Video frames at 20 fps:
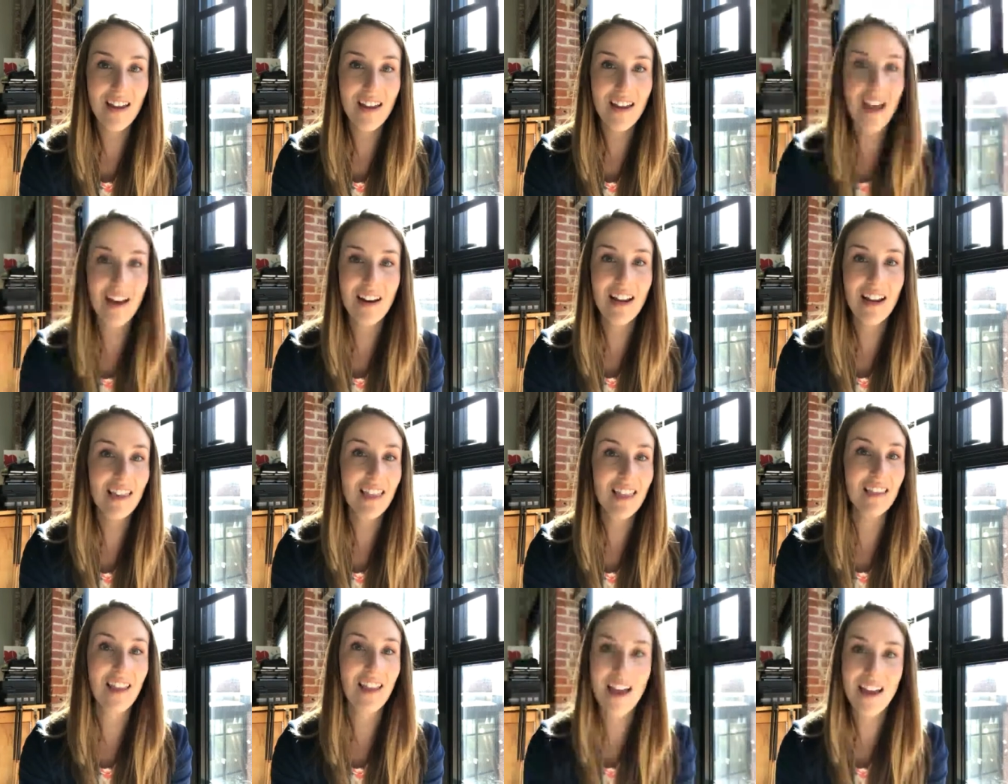hit the
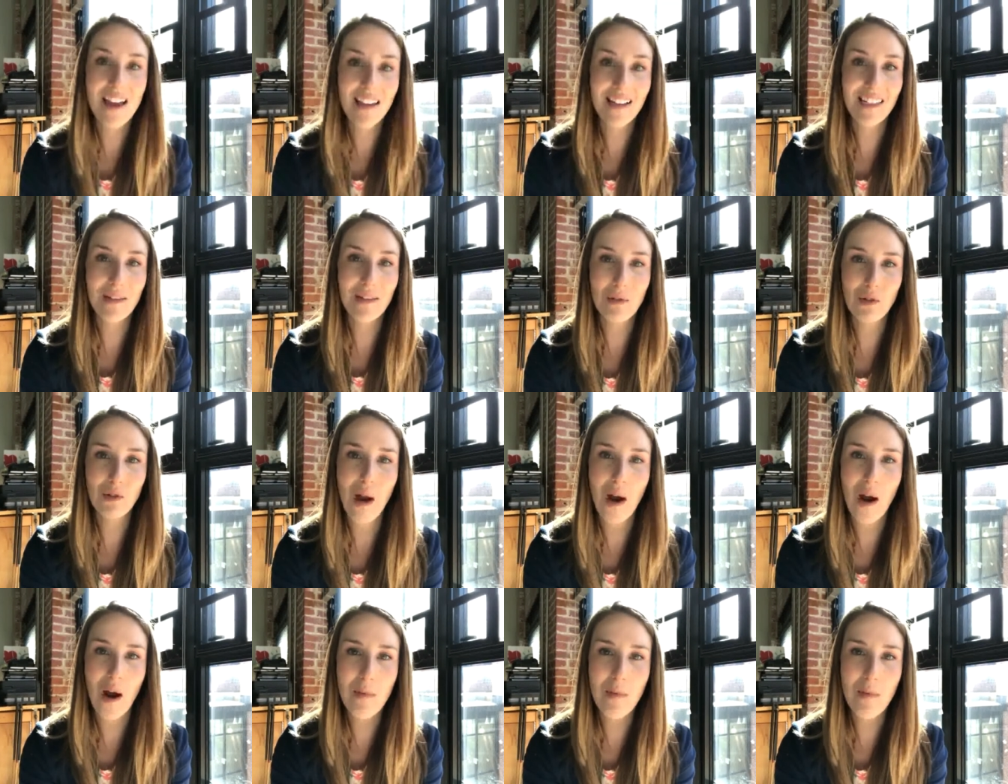like and subscribe
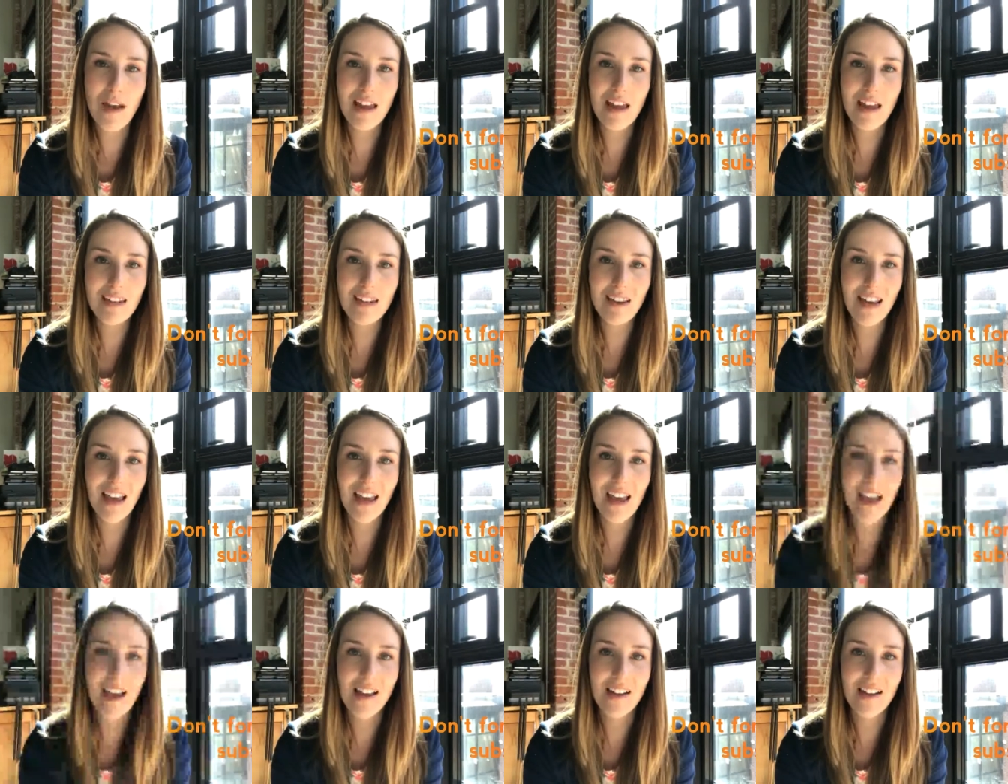button,
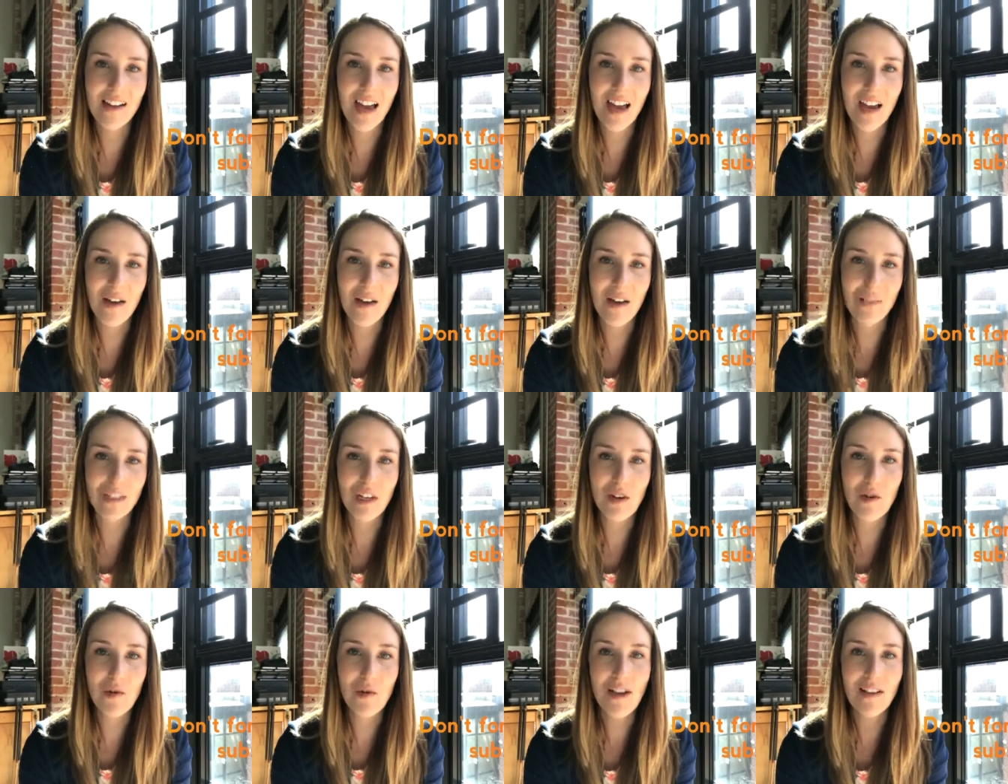and I will see you
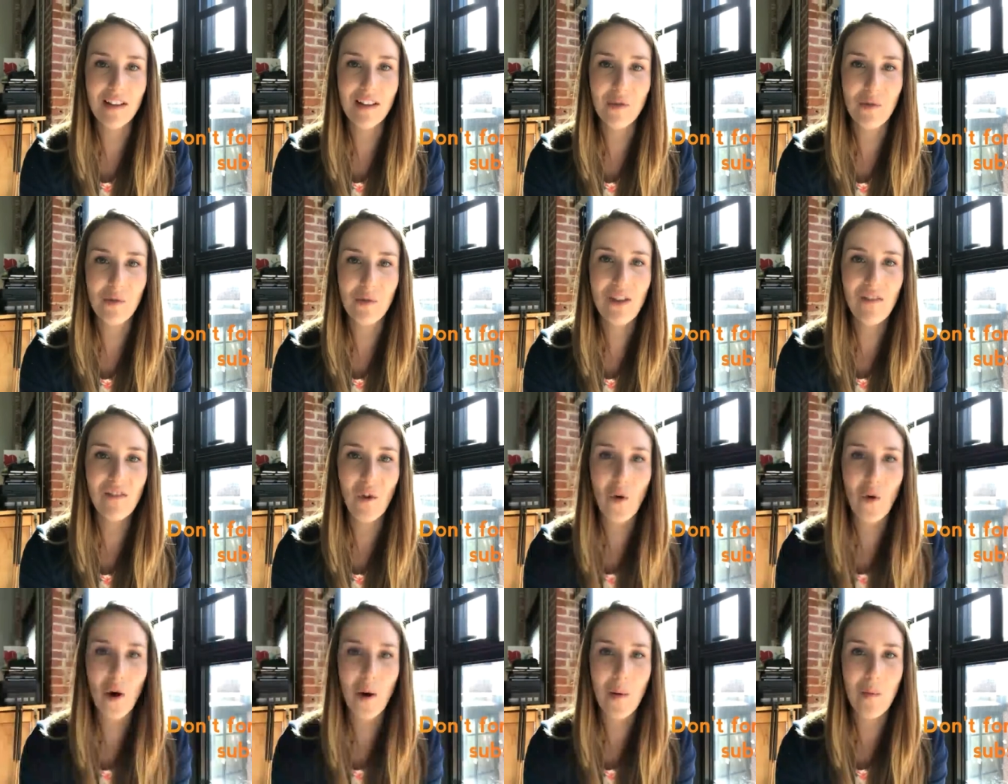next week
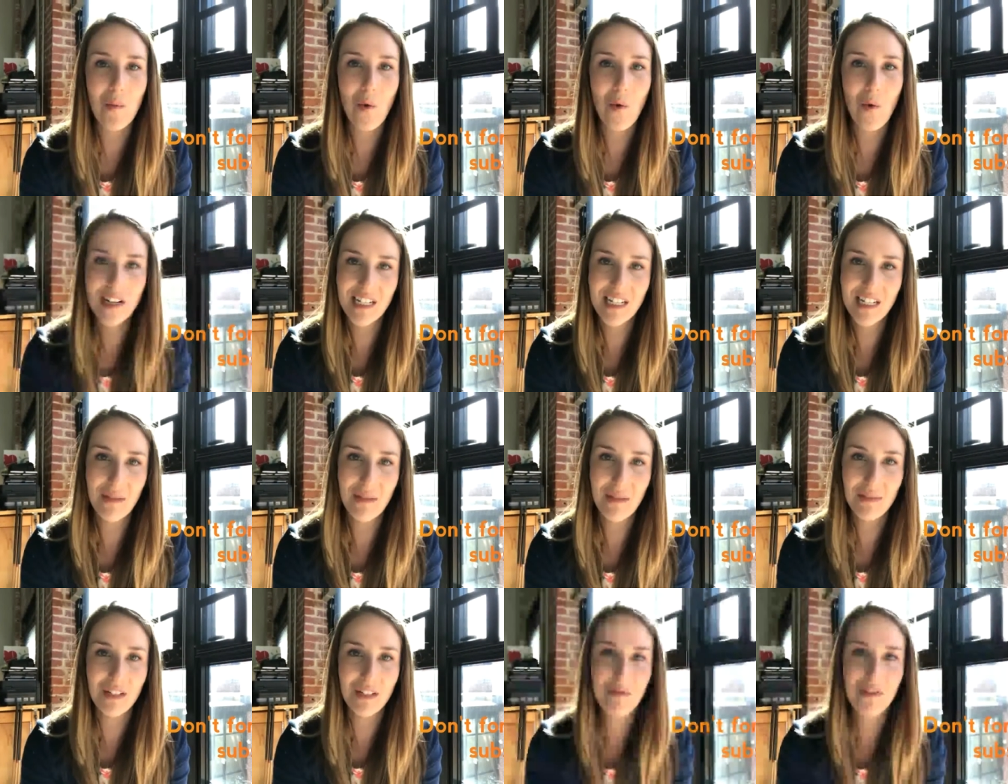for more tips
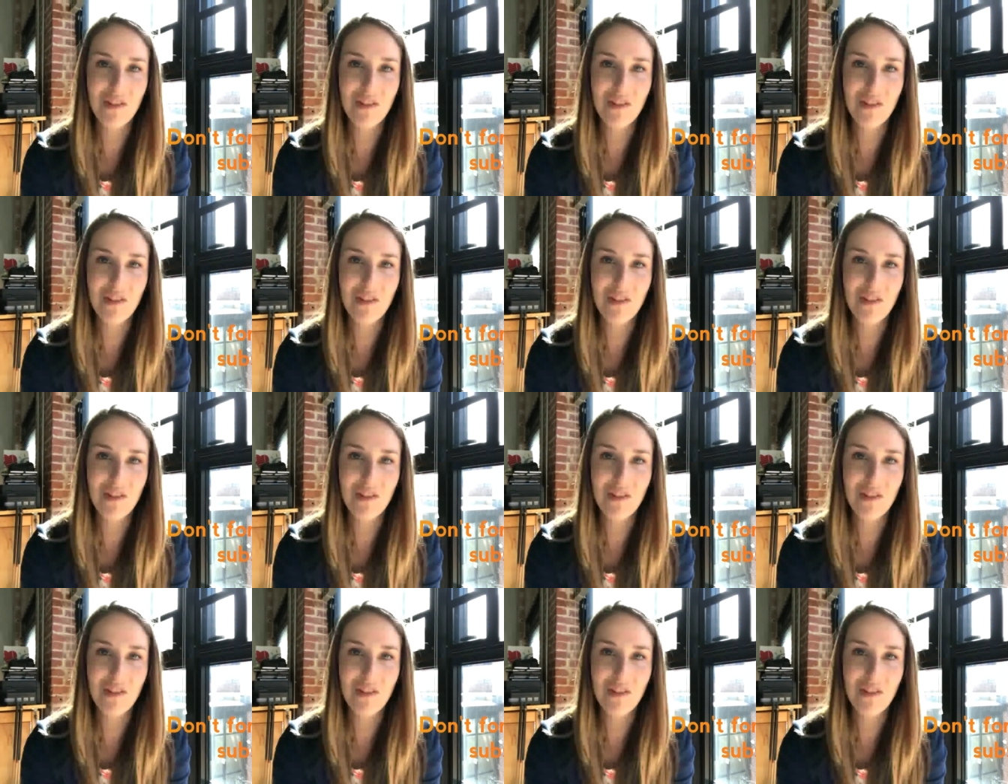with Jen.